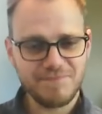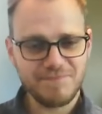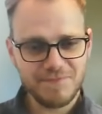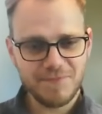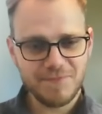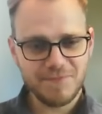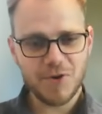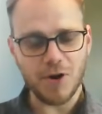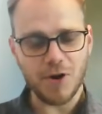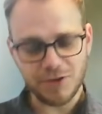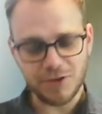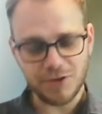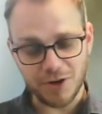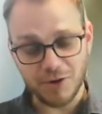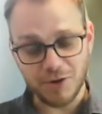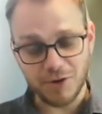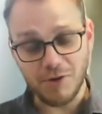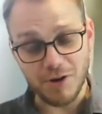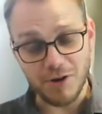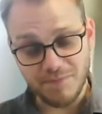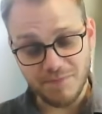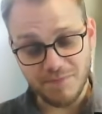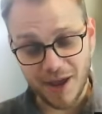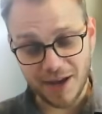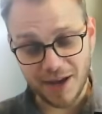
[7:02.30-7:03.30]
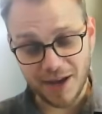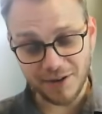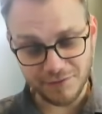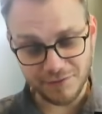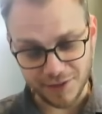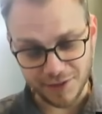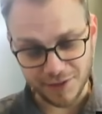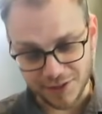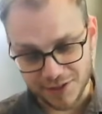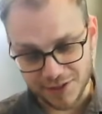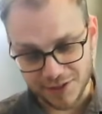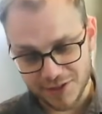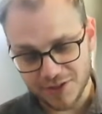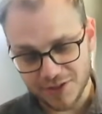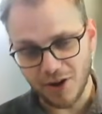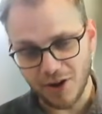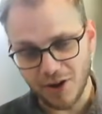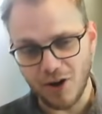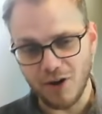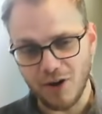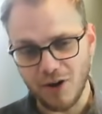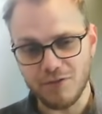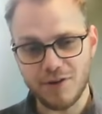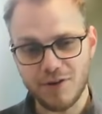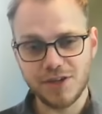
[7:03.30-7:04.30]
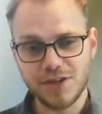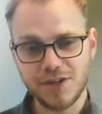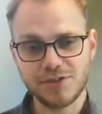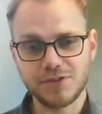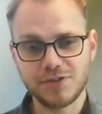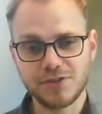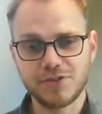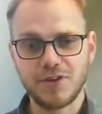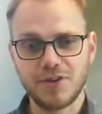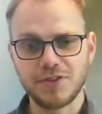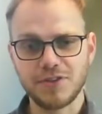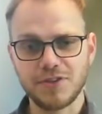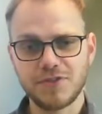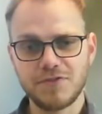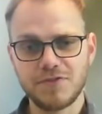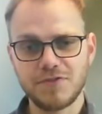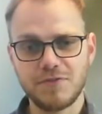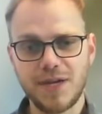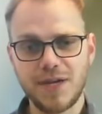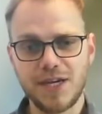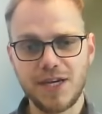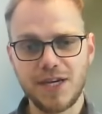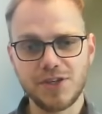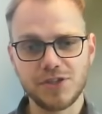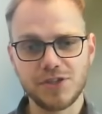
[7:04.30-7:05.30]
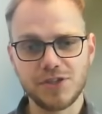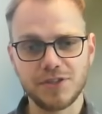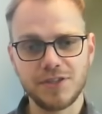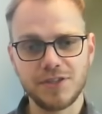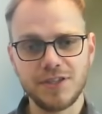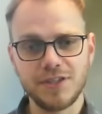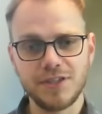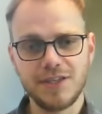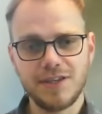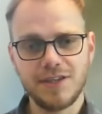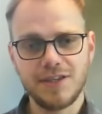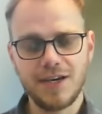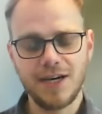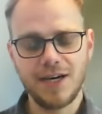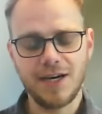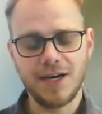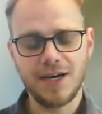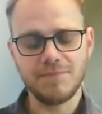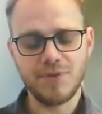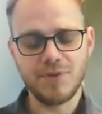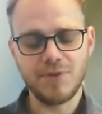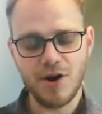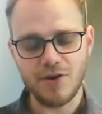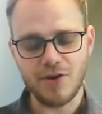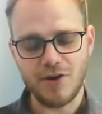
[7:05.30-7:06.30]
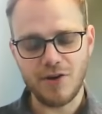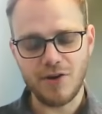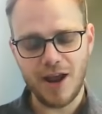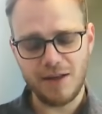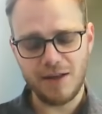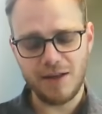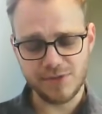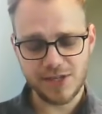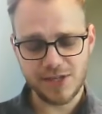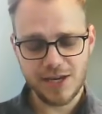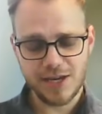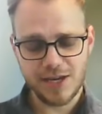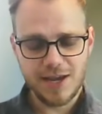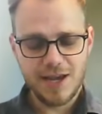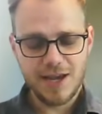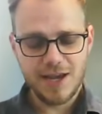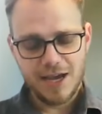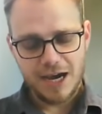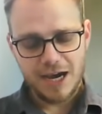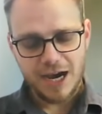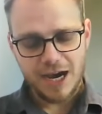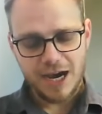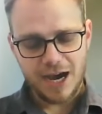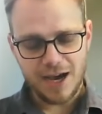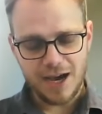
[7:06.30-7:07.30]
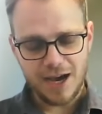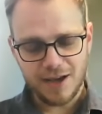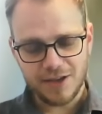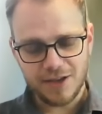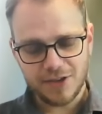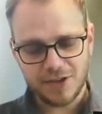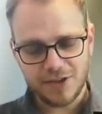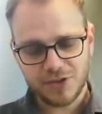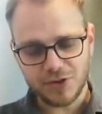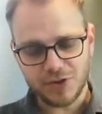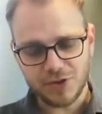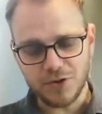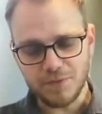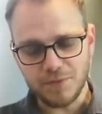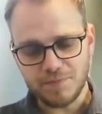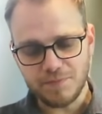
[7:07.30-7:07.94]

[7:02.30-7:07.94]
quote unquote benefits of racial transformation programs through